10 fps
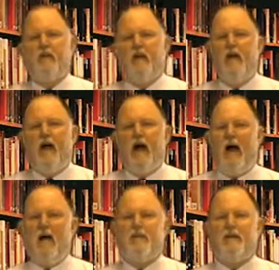that
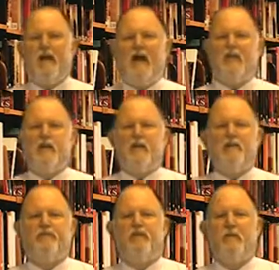I'm gathering
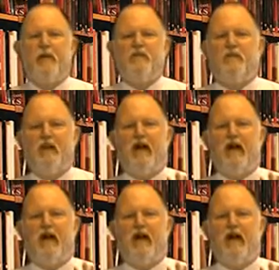information.